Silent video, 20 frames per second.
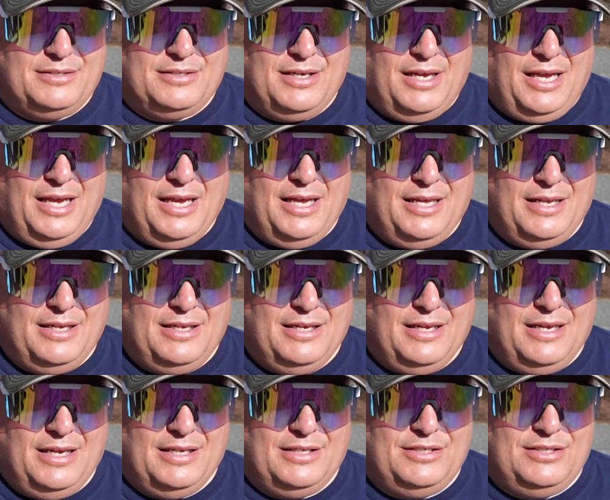and
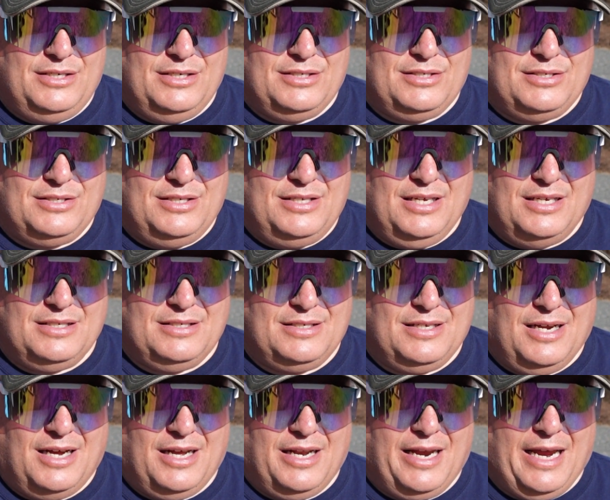it just does
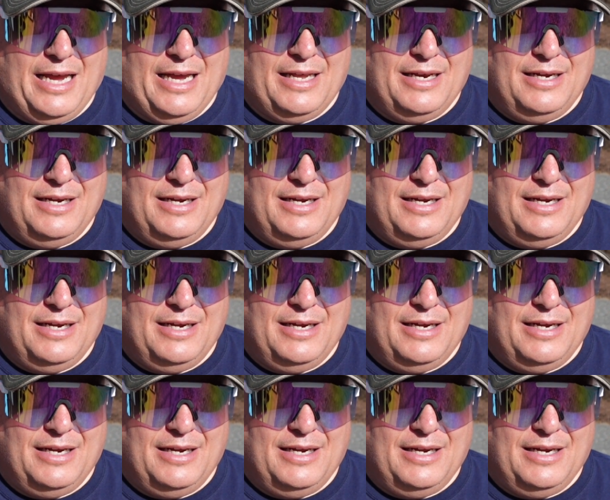not add